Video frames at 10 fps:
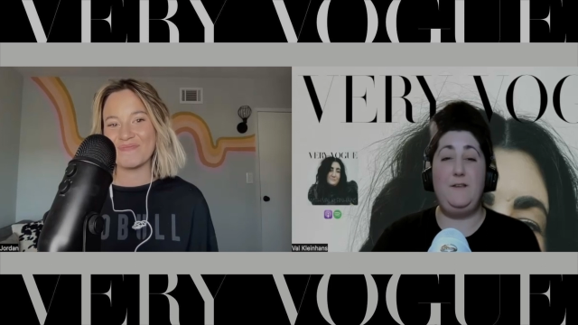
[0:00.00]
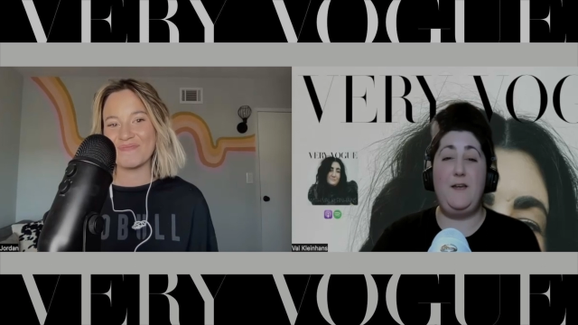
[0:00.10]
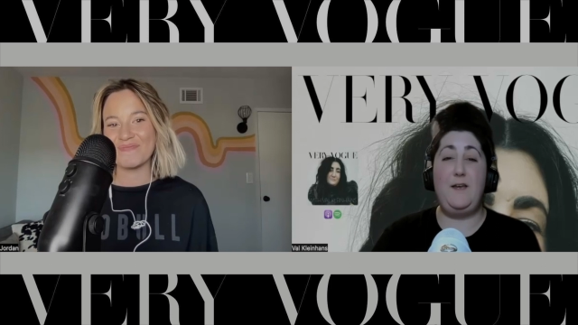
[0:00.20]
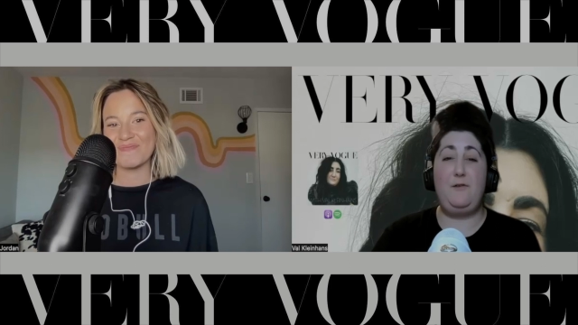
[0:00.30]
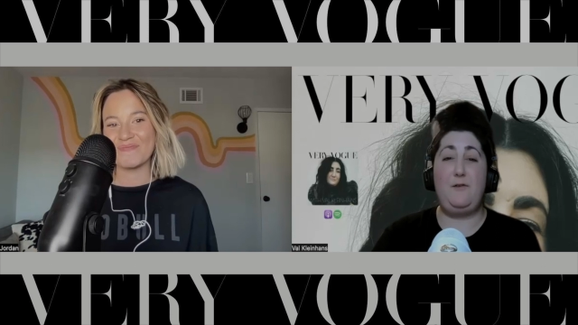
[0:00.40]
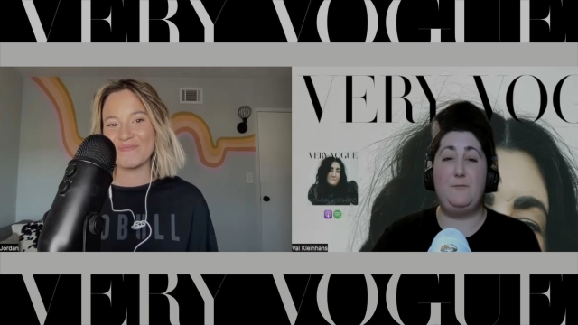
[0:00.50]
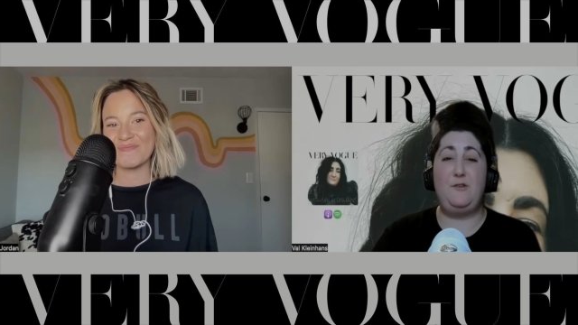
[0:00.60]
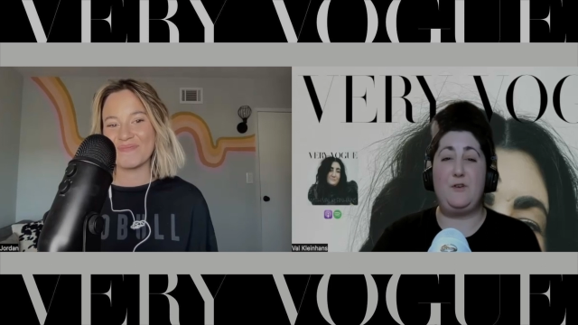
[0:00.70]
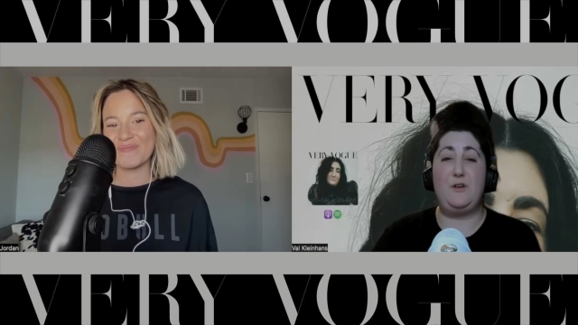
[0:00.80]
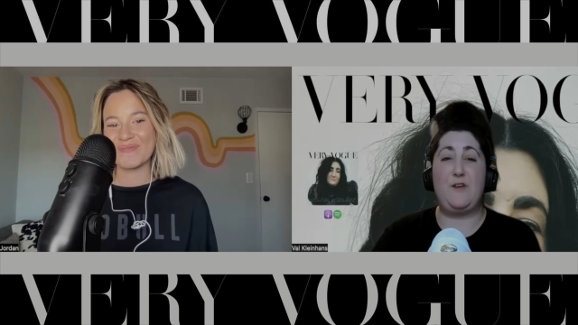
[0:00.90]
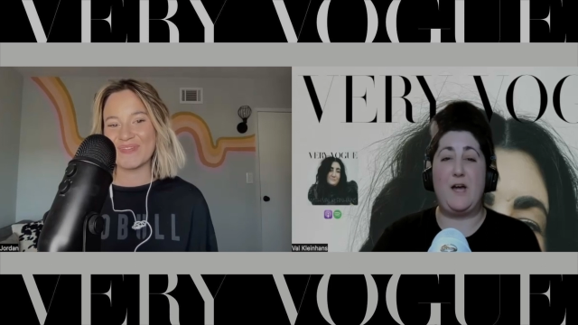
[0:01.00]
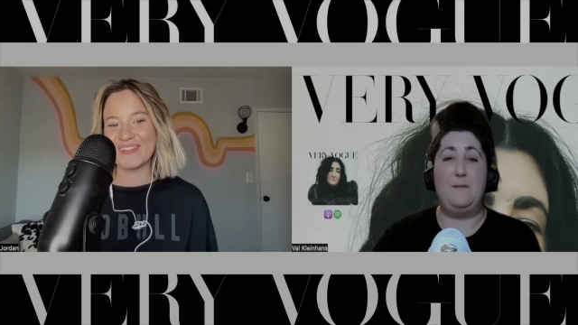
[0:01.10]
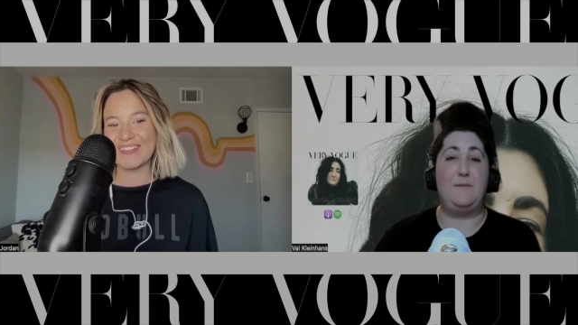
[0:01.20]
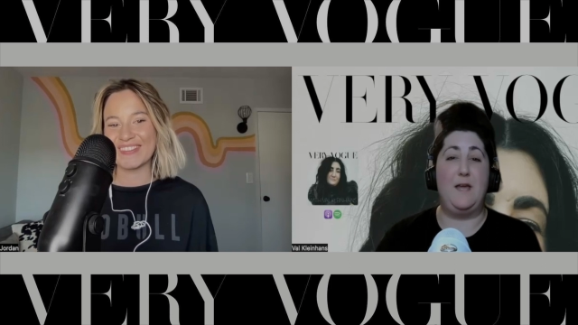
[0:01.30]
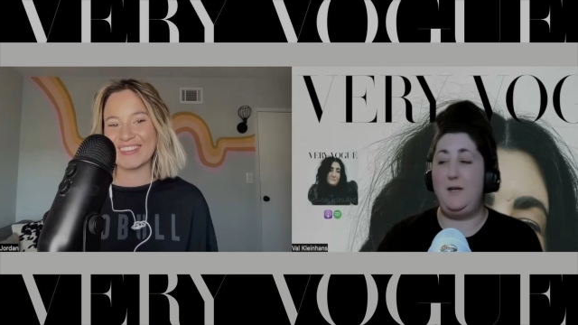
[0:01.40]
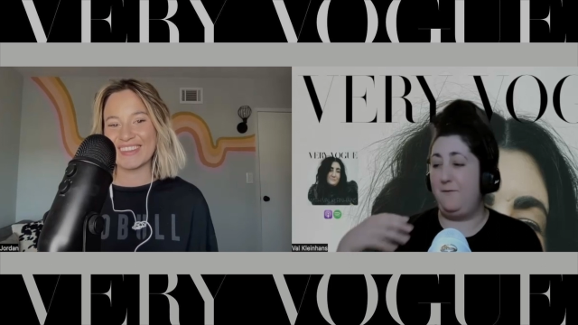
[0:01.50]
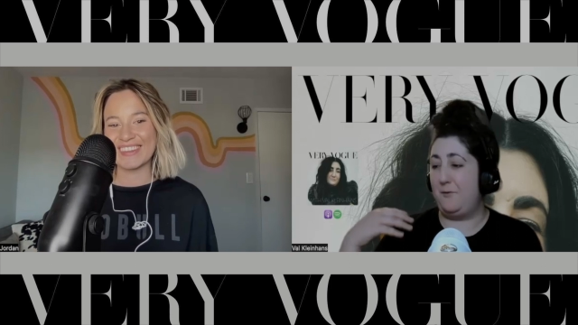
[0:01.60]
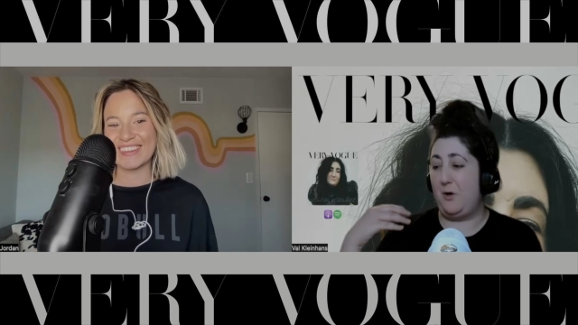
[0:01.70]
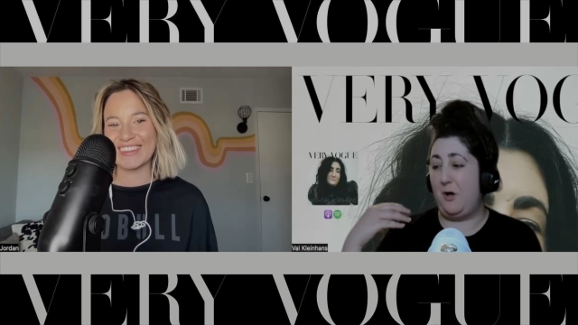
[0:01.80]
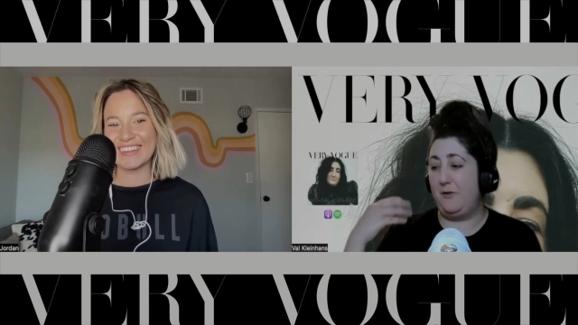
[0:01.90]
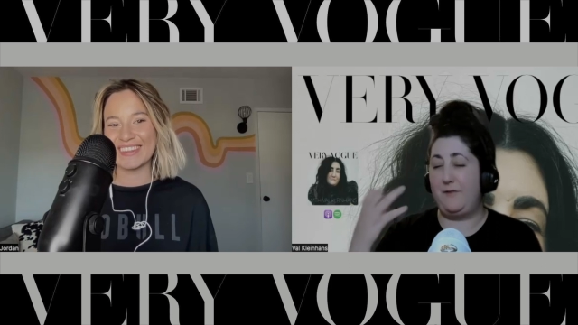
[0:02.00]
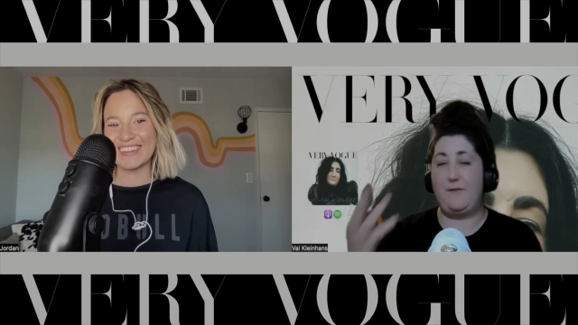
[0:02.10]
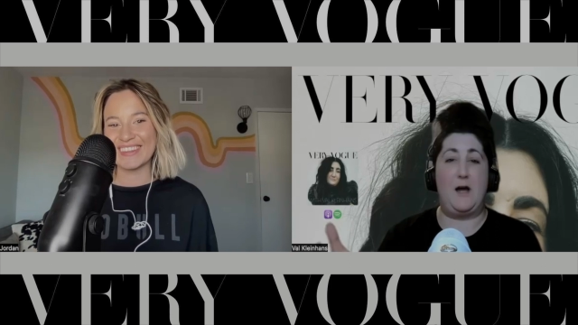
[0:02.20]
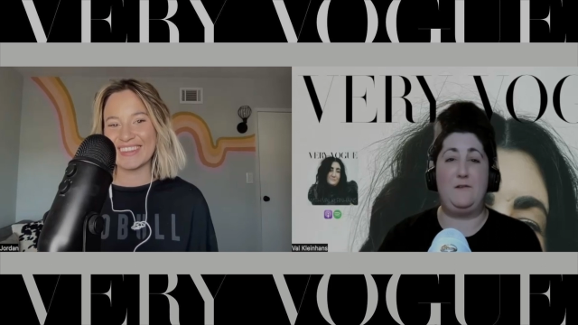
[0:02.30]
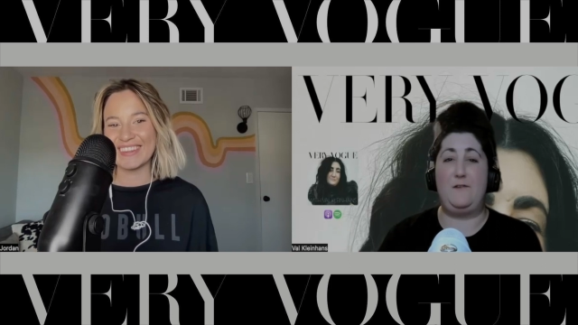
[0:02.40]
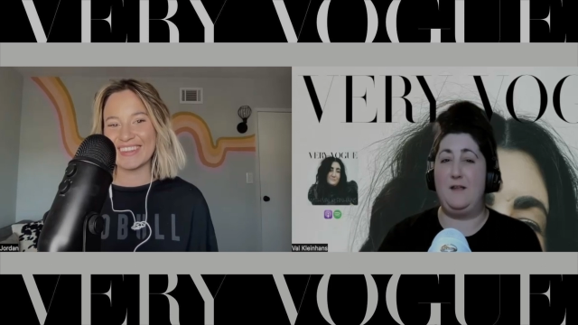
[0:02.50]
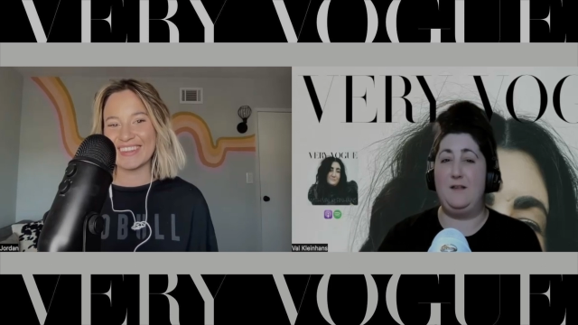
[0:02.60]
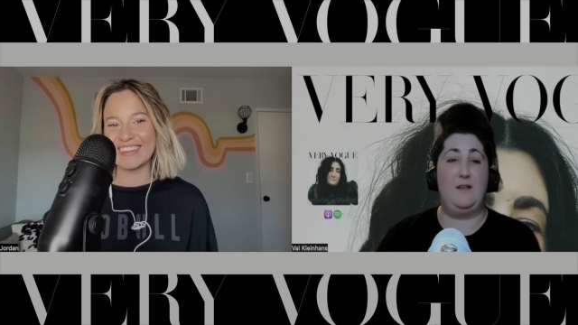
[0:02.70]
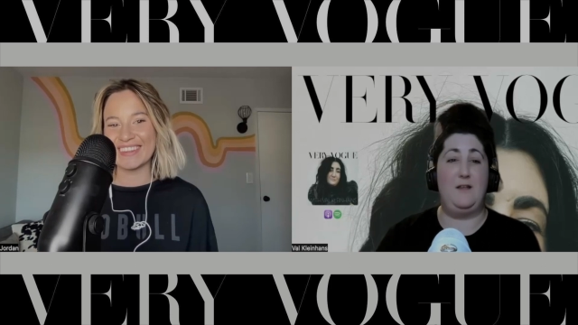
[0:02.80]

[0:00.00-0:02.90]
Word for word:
Speaker 1: thank you so much for your time. Thank you for all the thoughts and